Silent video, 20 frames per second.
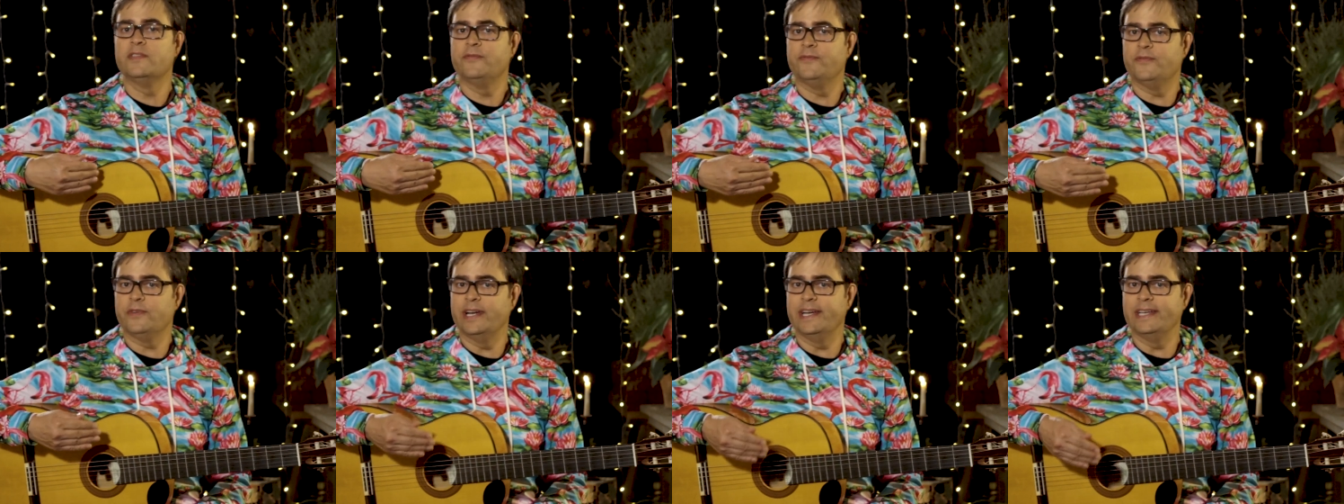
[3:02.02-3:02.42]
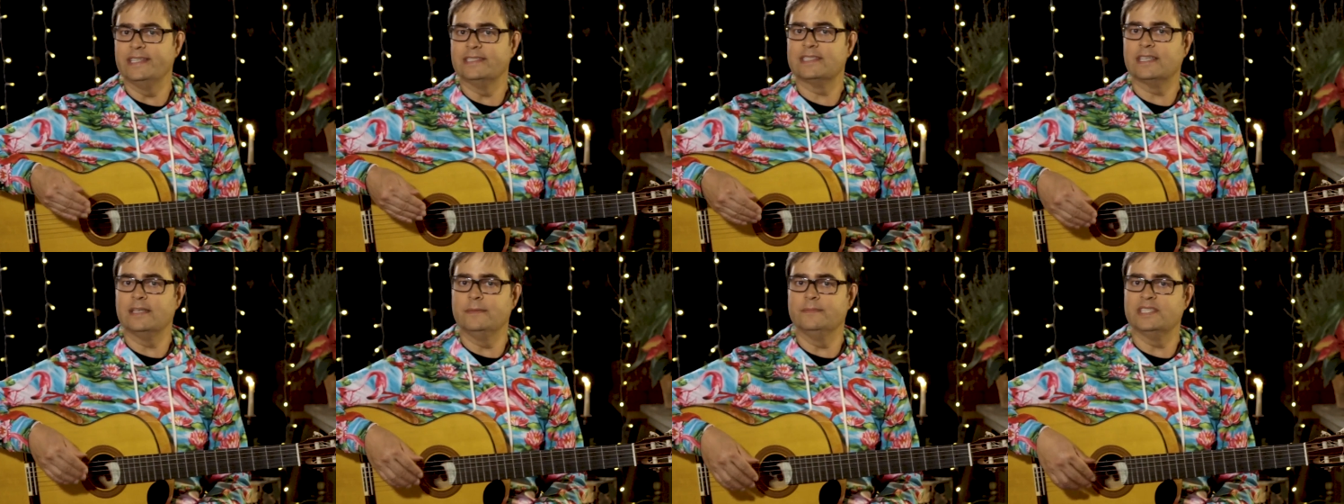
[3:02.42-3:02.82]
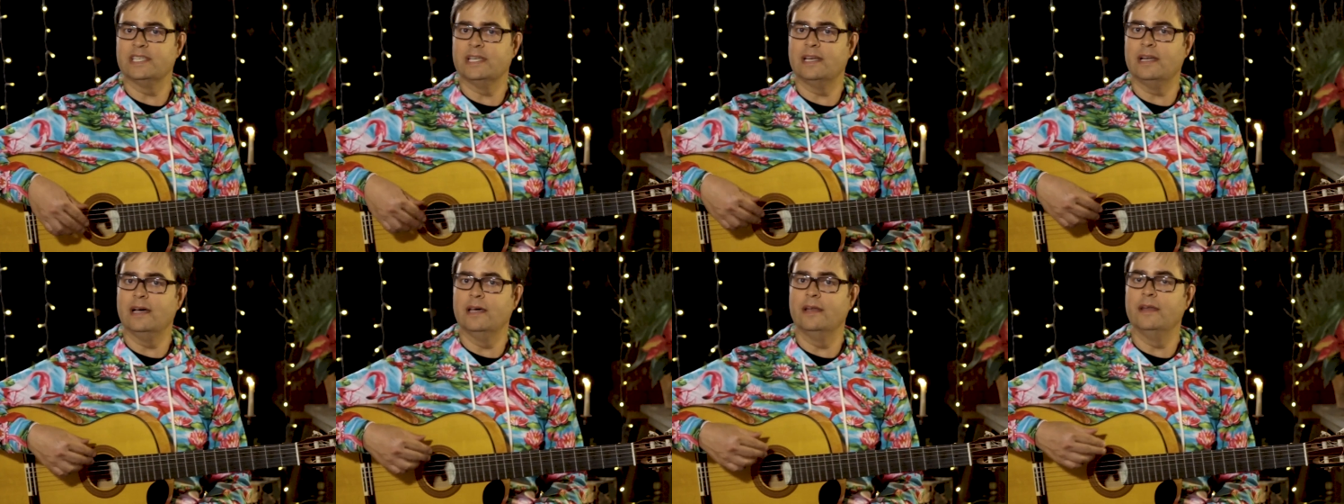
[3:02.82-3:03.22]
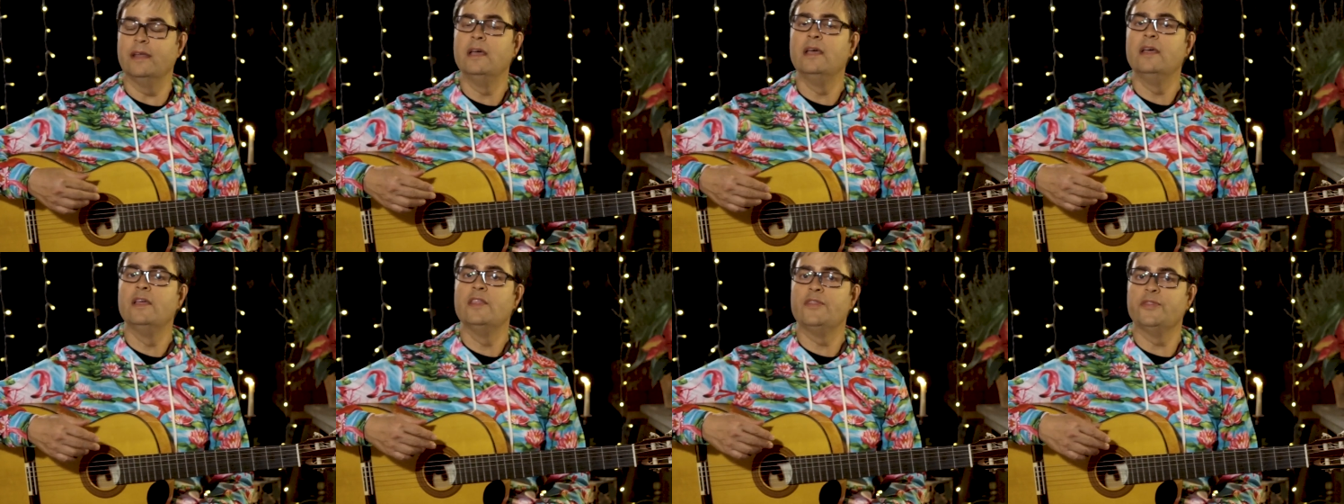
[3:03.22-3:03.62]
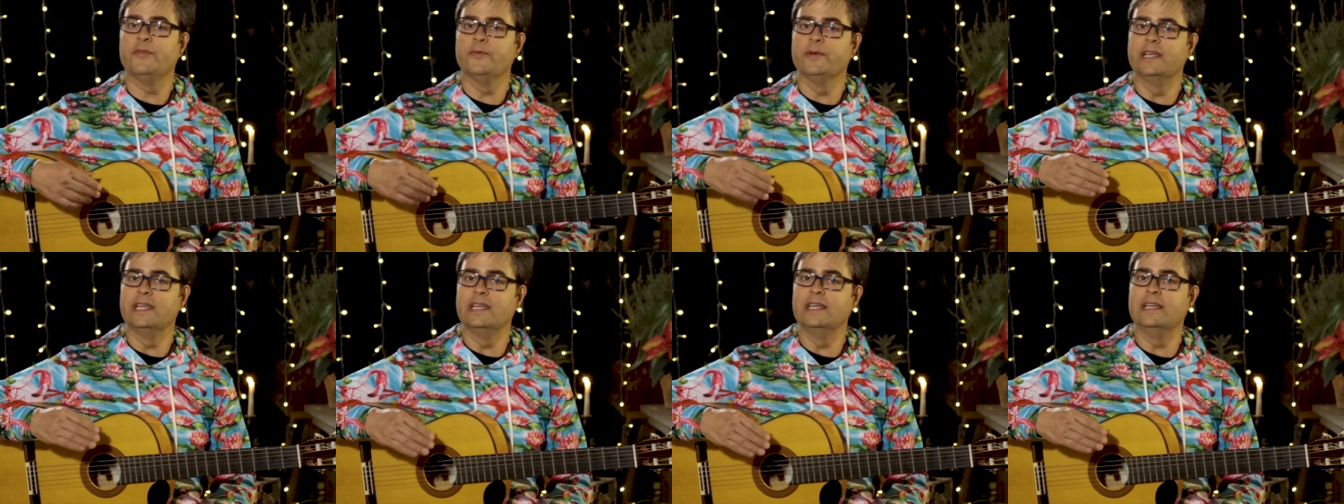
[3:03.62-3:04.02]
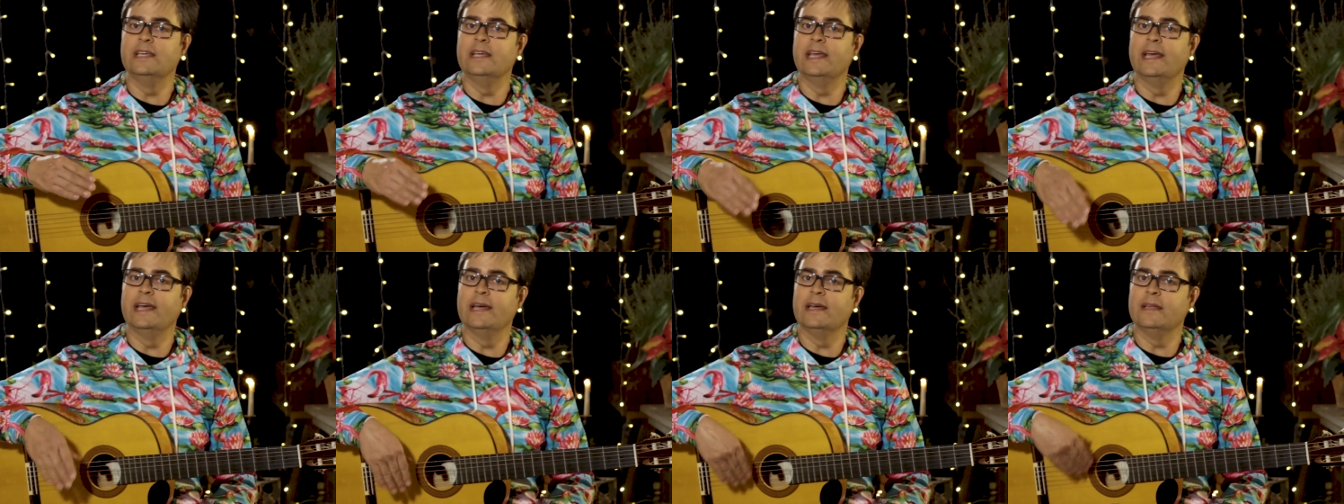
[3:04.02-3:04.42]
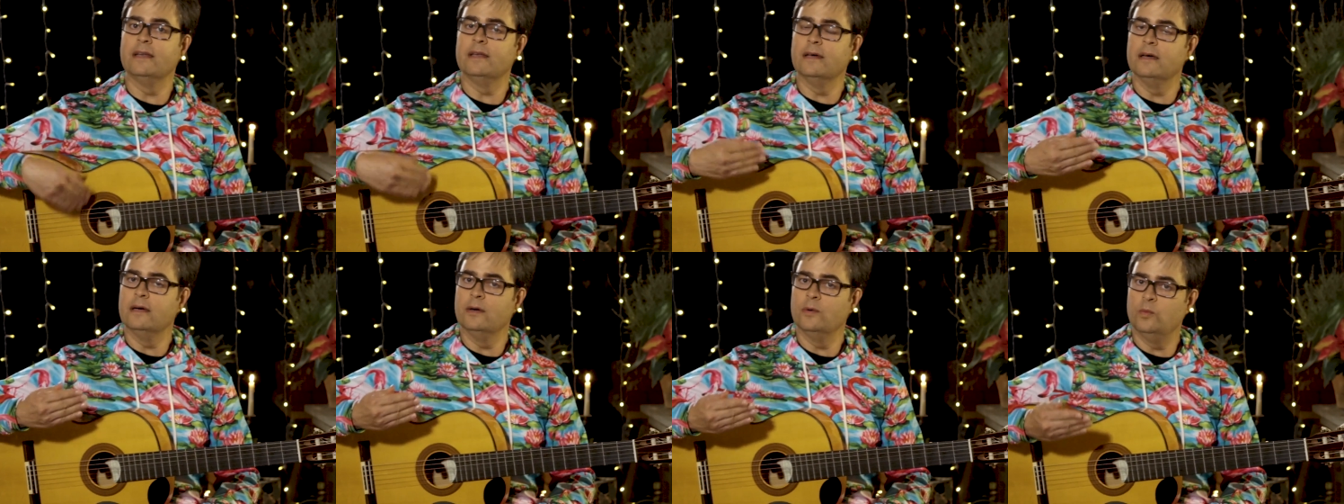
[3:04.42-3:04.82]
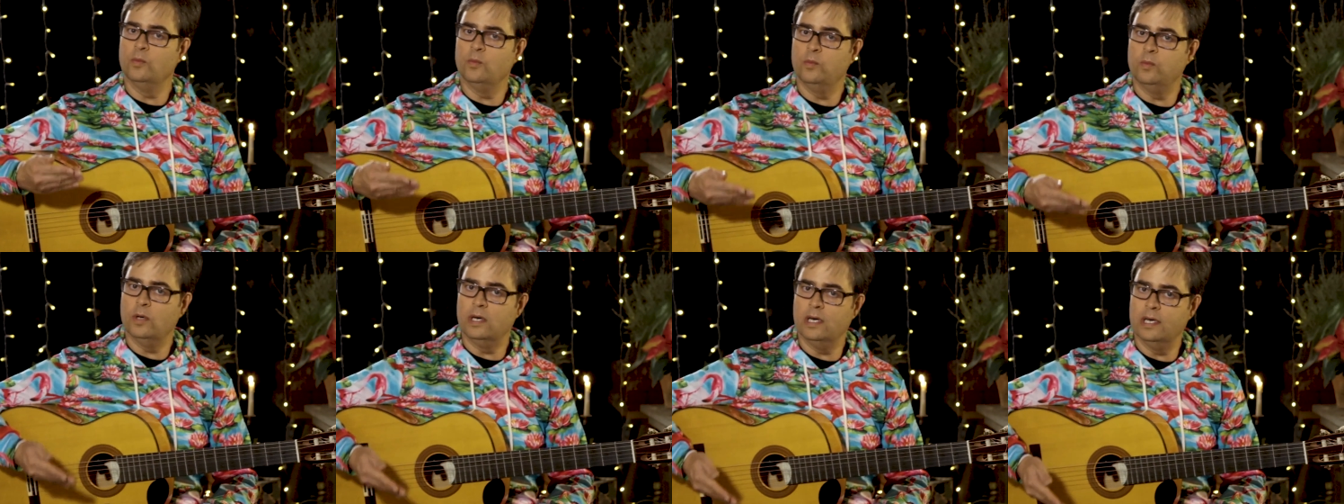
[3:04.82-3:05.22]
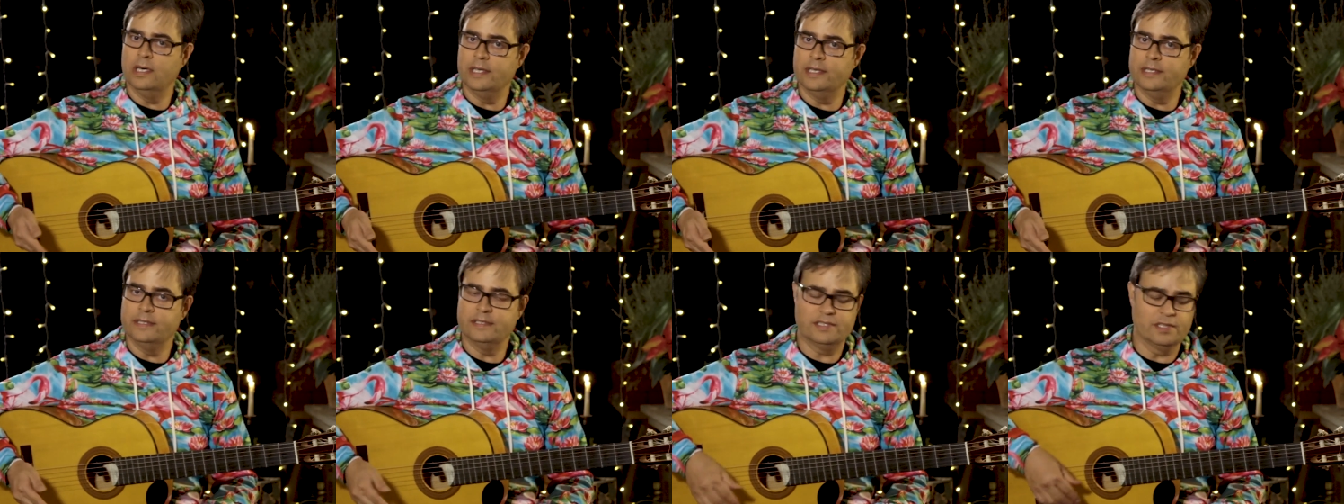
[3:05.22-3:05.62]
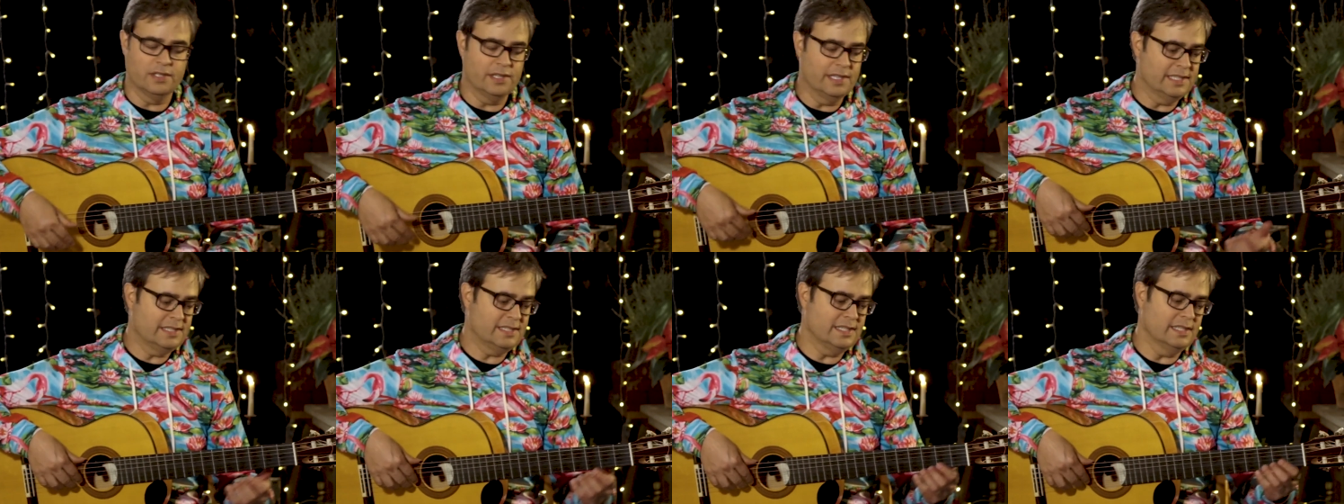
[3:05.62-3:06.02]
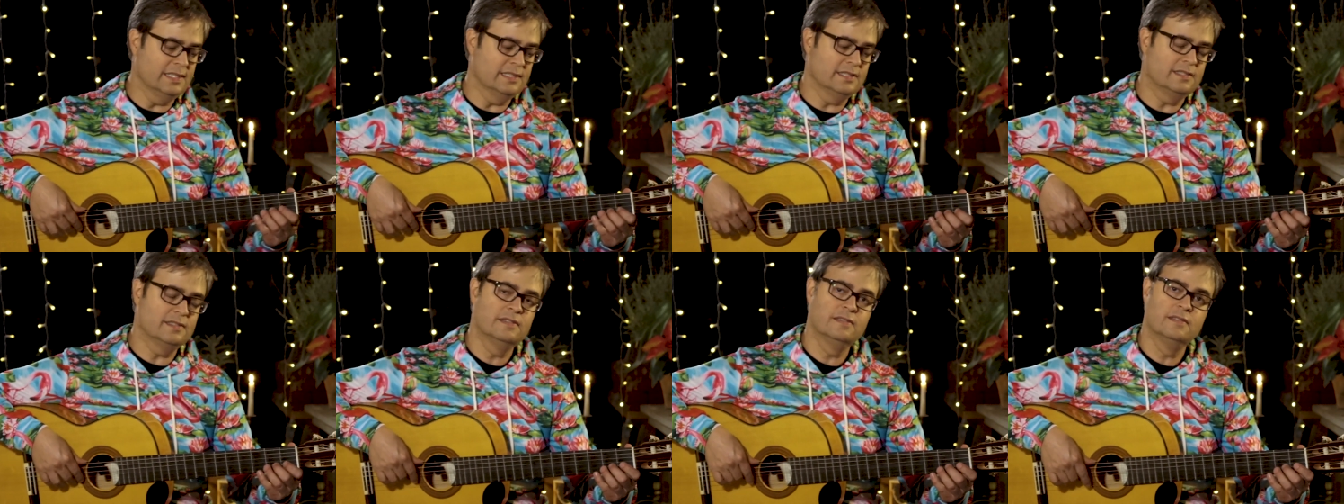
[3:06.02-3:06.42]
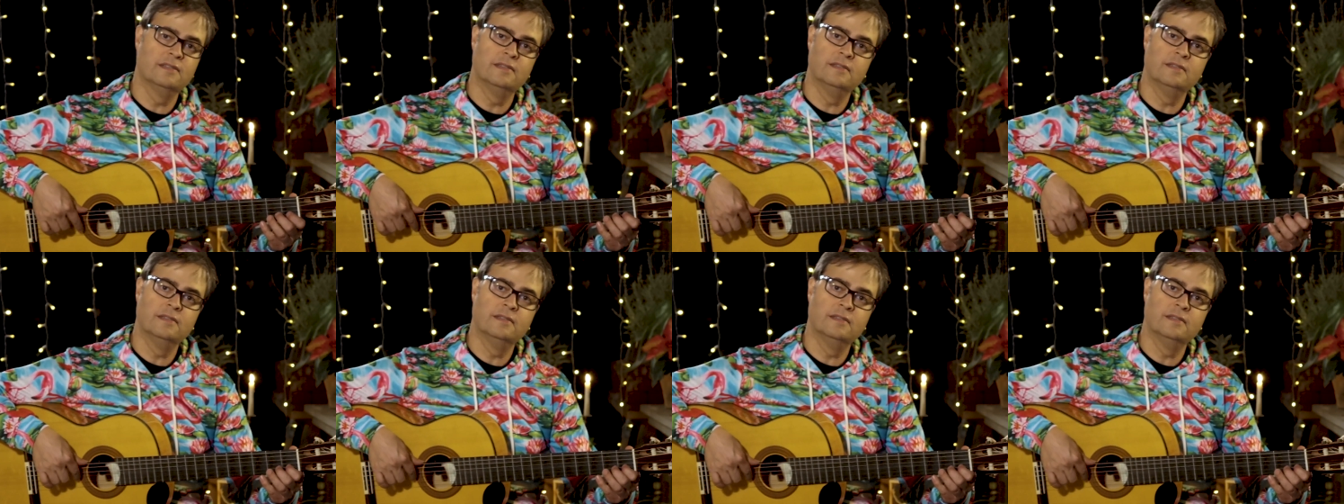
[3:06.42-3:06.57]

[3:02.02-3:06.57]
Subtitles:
phrase comes in on 3E and a 1. So this is